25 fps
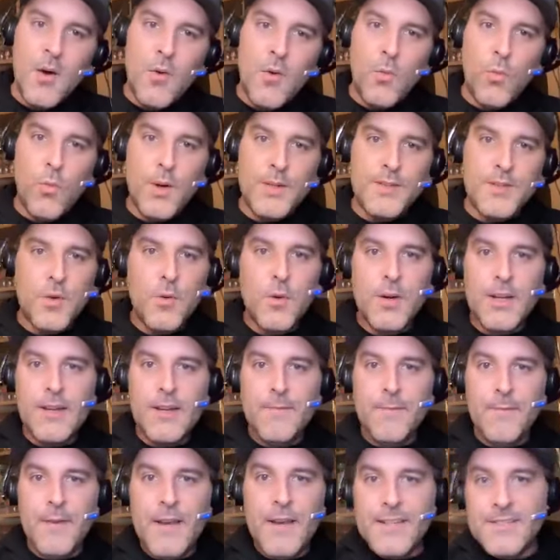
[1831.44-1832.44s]
what's going
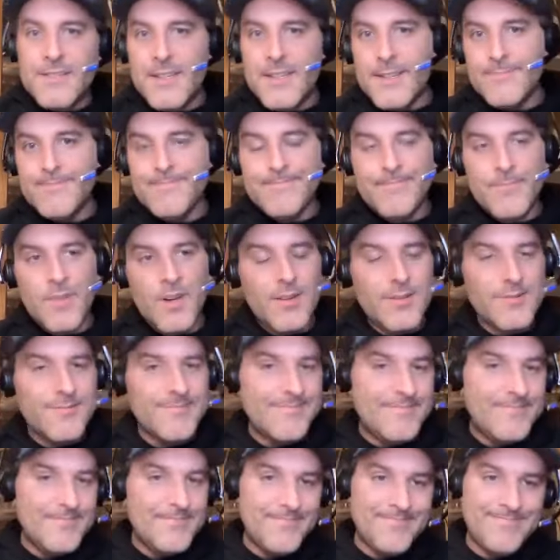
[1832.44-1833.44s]
to fix it? Well,
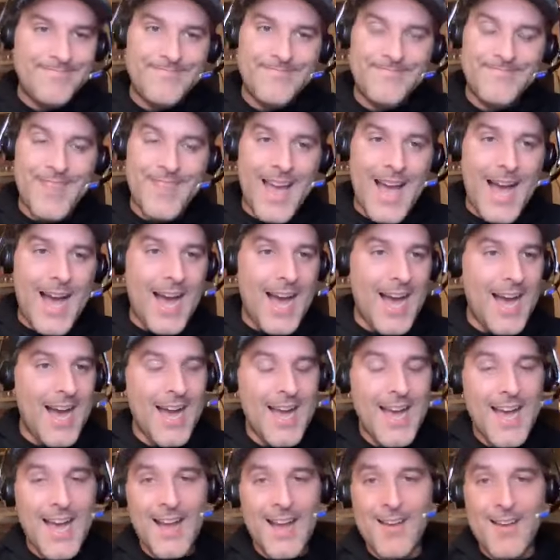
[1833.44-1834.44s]

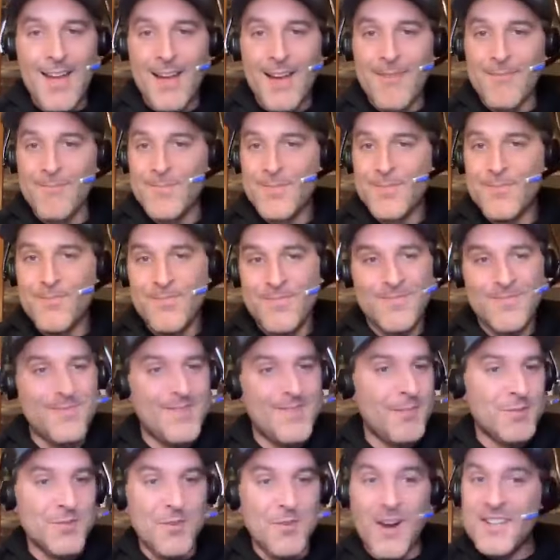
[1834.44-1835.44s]
I, I am
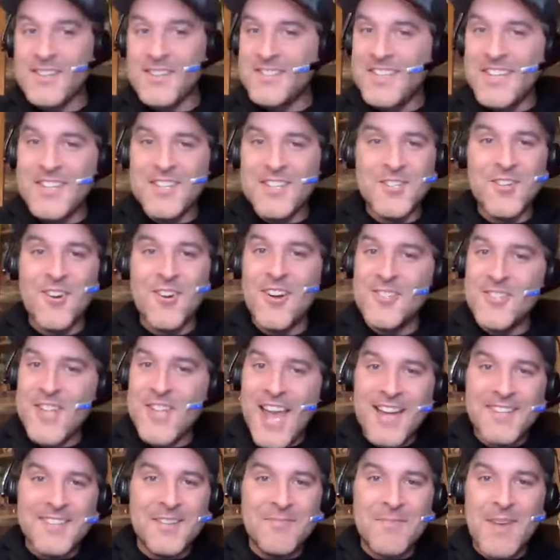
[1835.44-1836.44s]
it was great to see DeSean
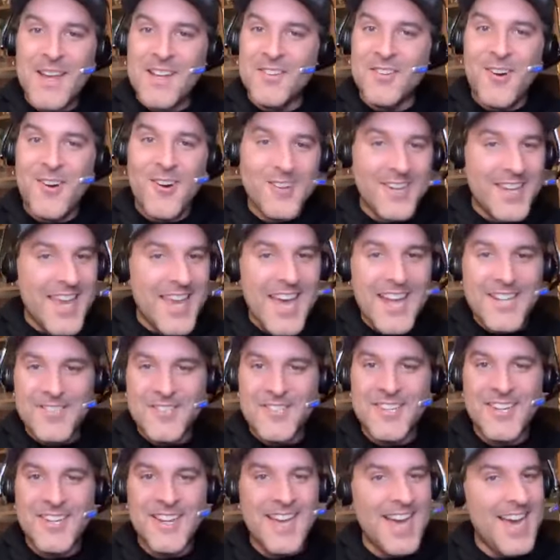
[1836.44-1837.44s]
Jackson make a long
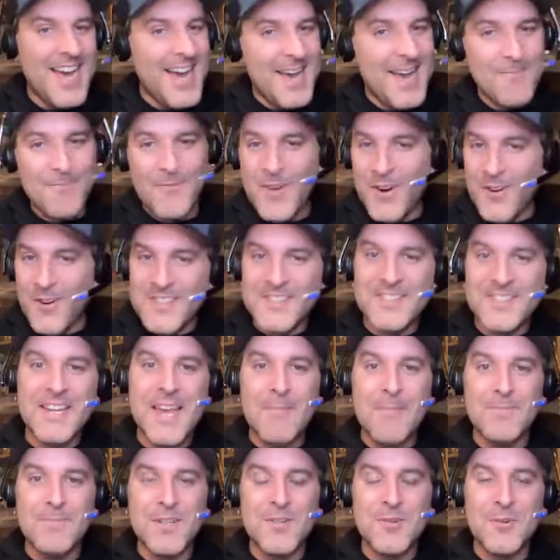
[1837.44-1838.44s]
catch. I'm very
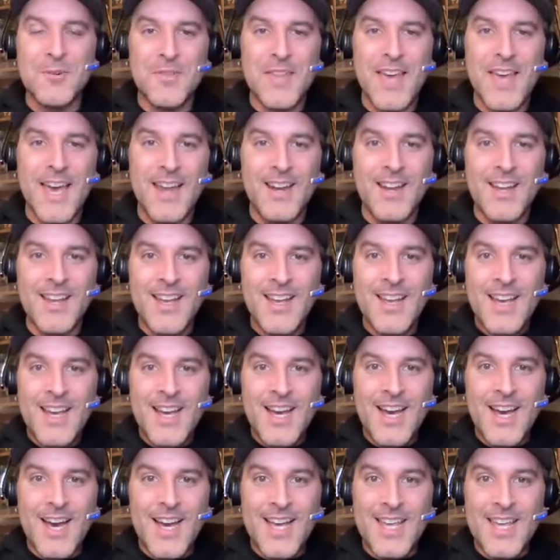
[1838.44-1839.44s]
skeptical that
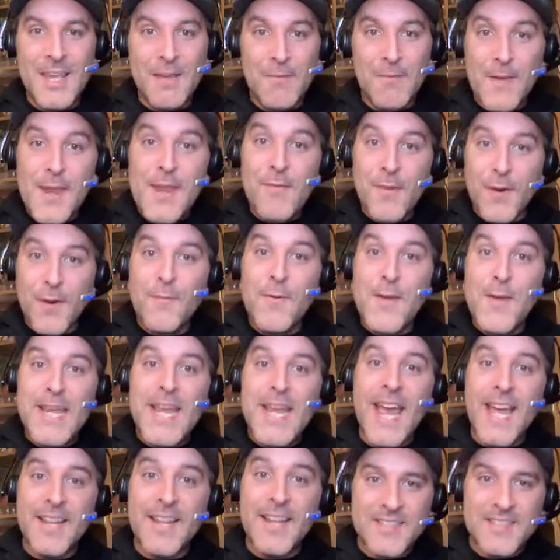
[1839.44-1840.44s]
uh, if, even if he
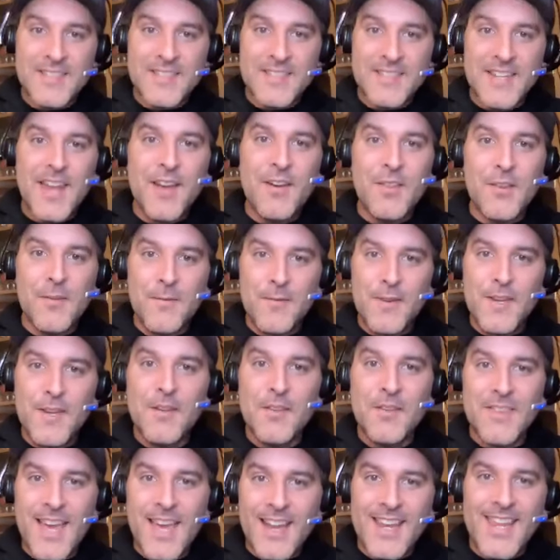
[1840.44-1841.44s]
can stay on the
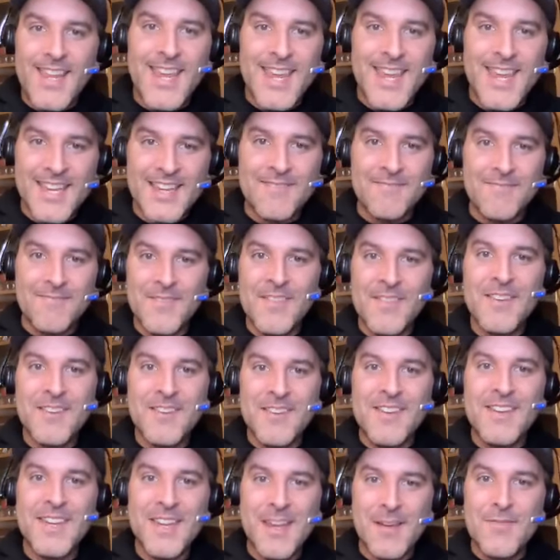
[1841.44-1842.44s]
field, that he can
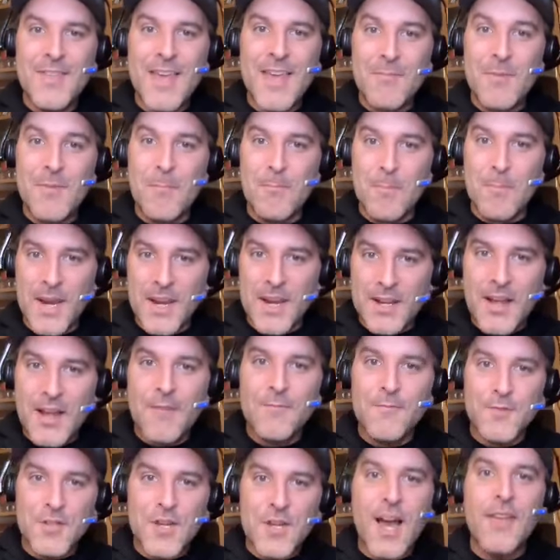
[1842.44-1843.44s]
give them a big
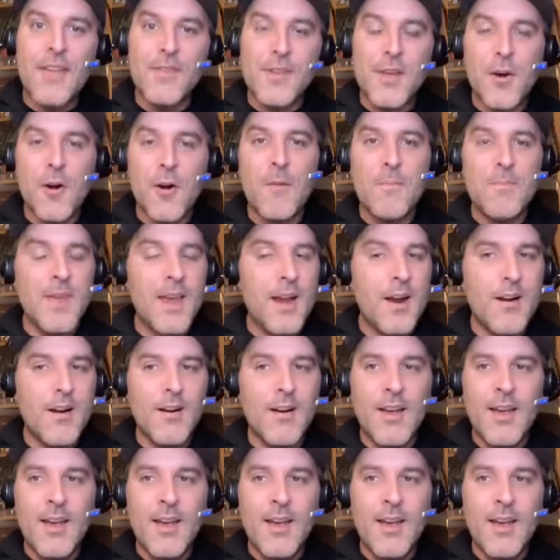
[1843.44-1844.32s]
enough shot in the arm there.